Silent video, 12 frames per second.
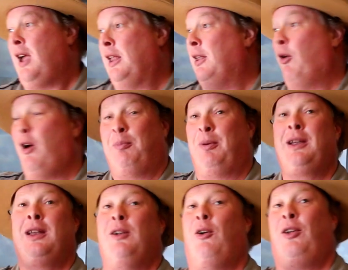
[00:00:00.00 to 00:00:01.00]
and they're all
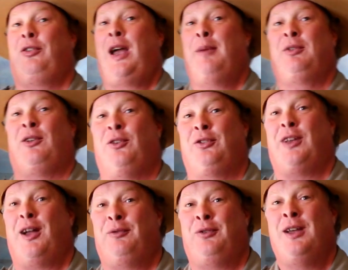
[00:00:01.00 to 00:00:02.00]
bringing in all types of little
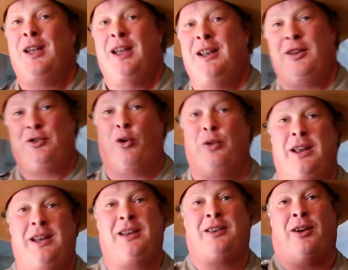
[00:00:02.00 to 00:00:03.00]
stuff, and they're
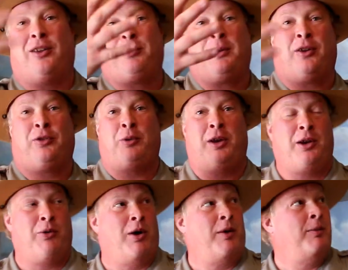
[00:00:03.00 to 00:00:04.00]
donating to us because we're
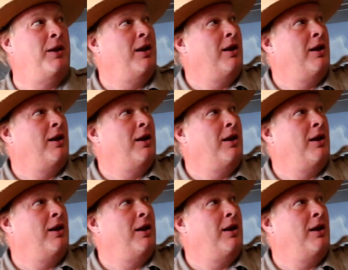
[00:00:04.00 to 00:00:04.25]
the aquarium.